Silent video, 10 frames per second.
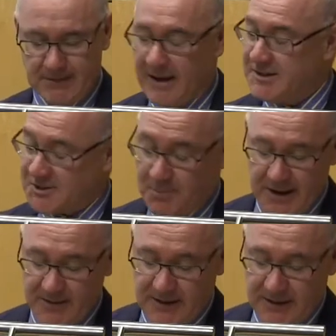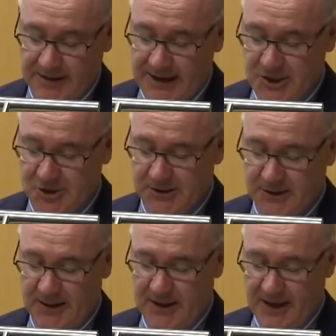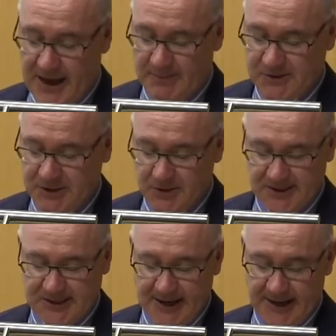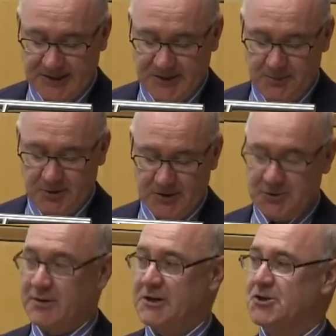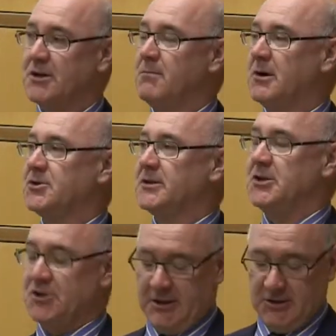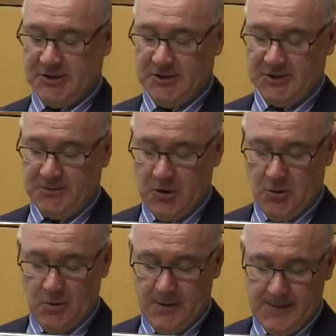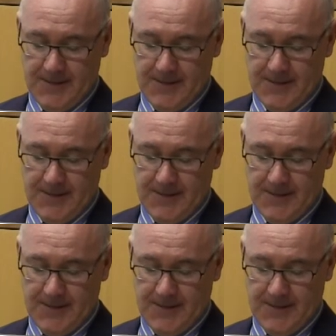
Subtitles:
And despite the occasional absolutist text, the Buddhist tradition mostly shares this view.